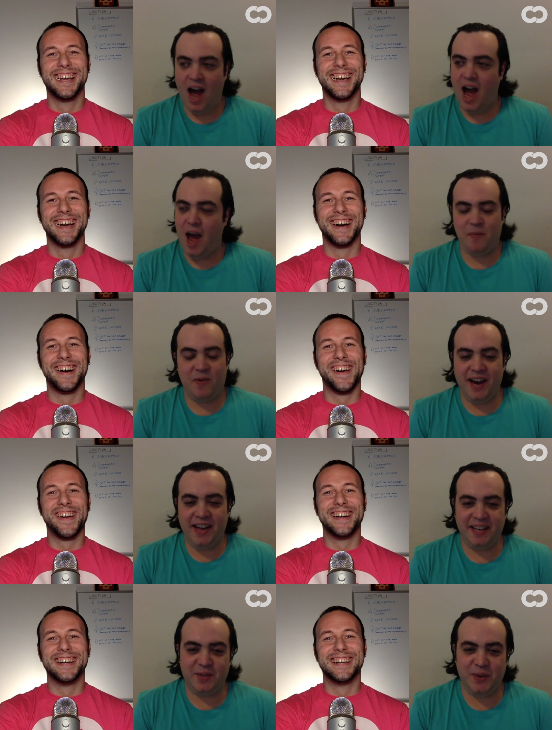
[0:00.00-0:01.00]
Speaker 1: I'm
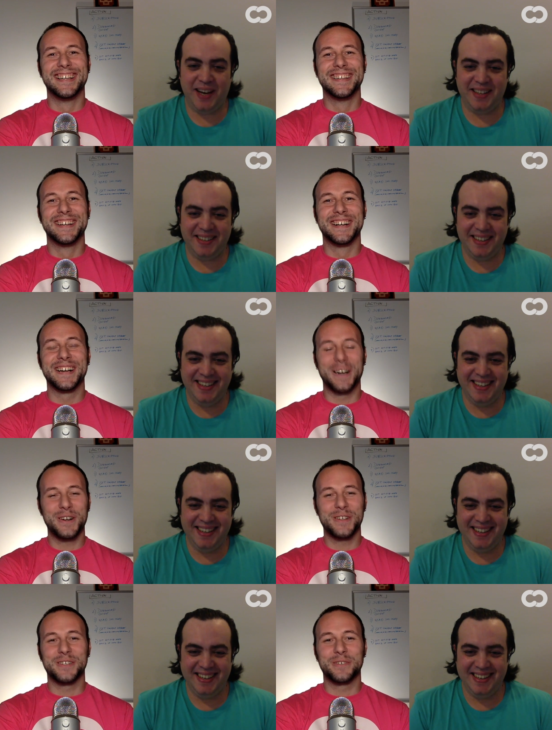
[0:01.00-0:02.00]
great as well.
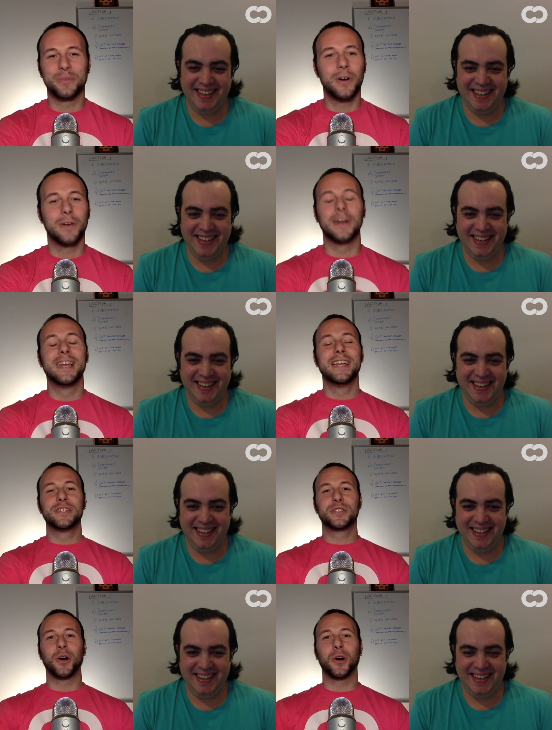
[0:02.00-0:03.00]
Speaker 2: Oh, whoa.
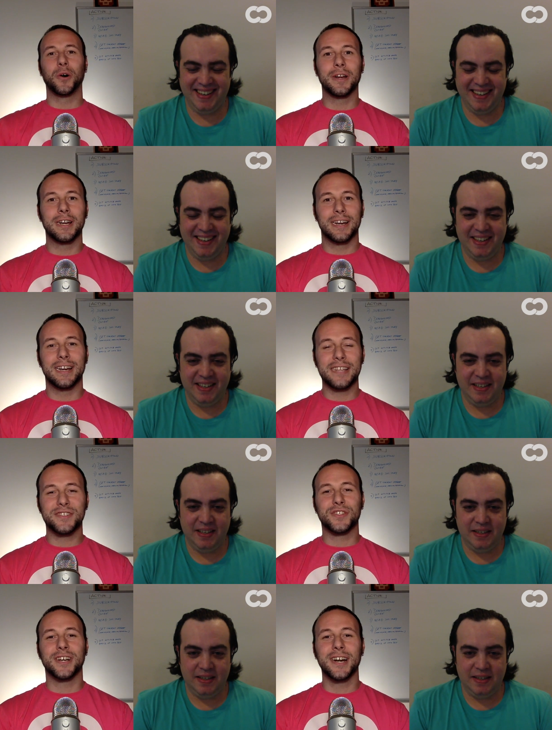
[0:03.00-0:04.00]
So let's
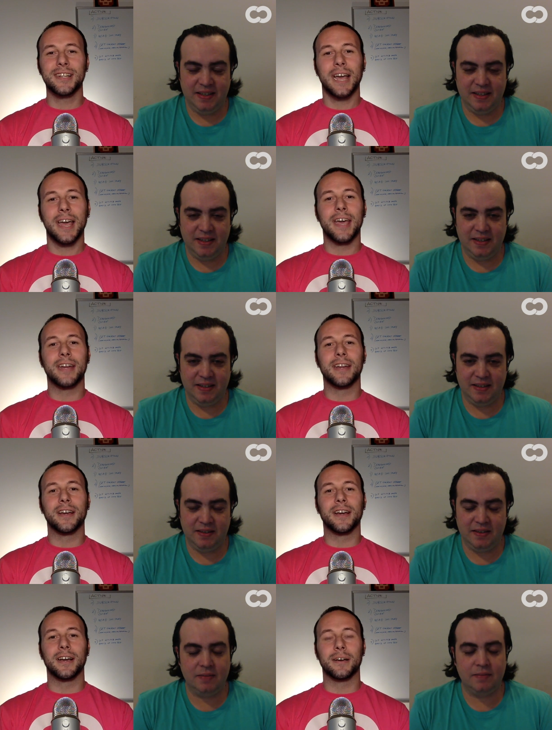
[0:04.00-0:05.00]
start and
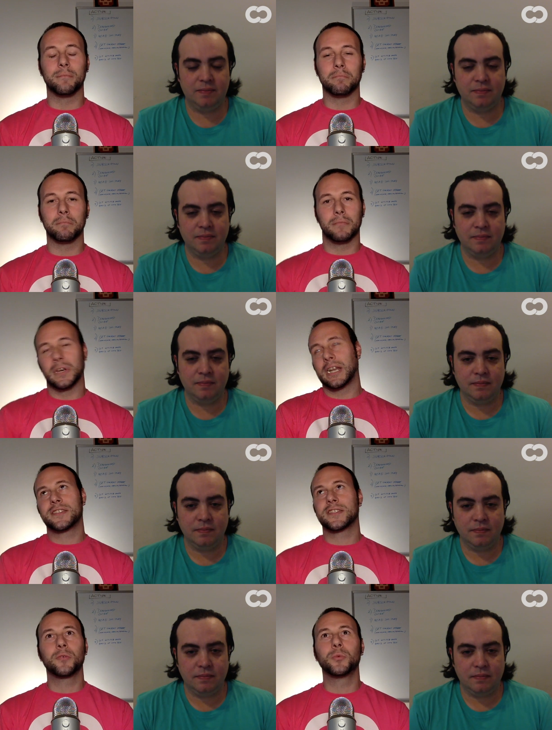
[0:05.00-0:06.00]
uh, let's
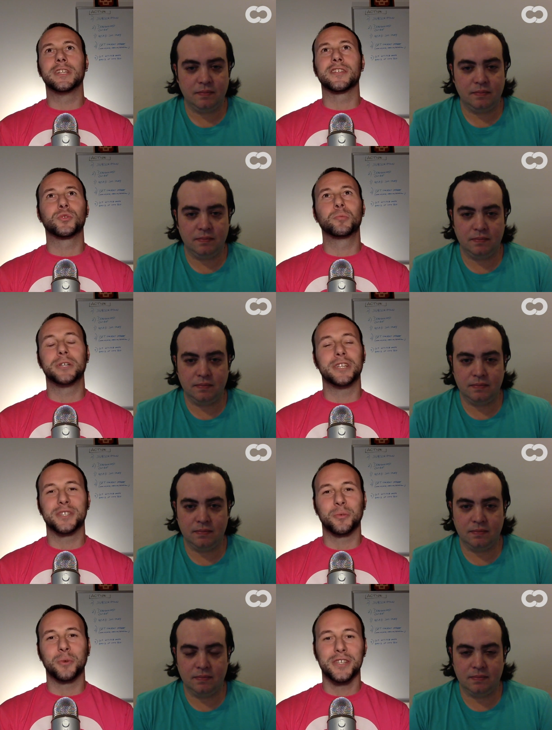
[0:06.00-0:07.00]
start with the super
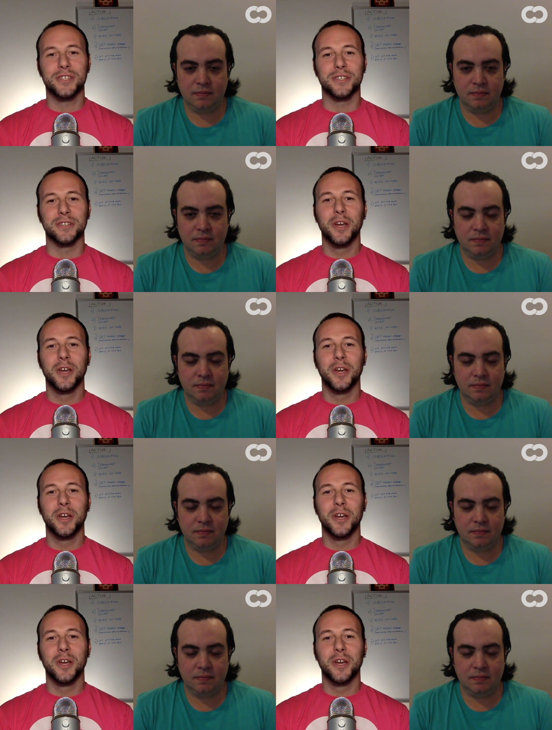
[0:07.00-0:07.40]
easy question.